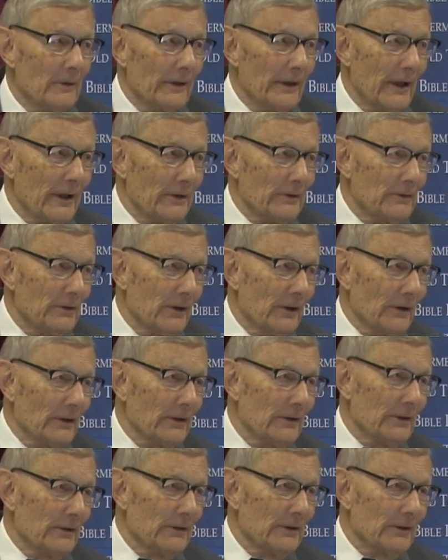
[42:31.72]
without
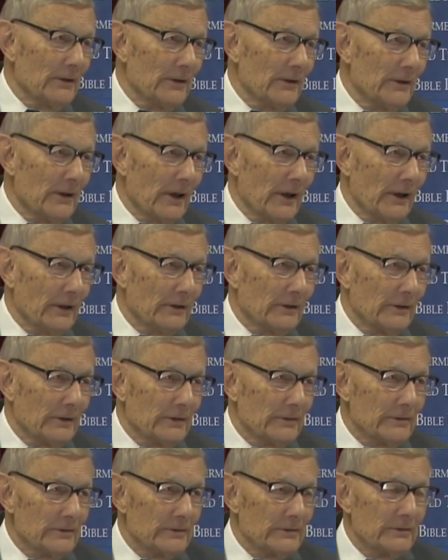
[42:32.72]
talking to the
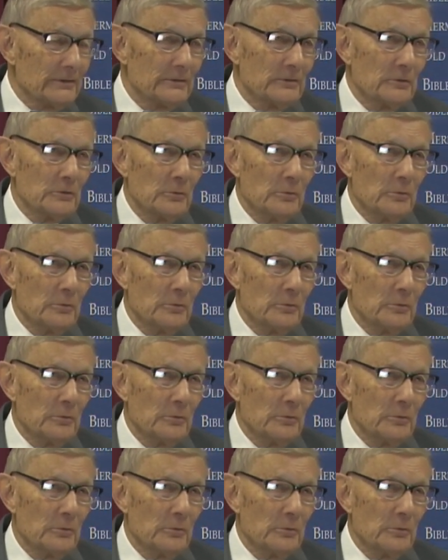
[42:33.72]
doctors.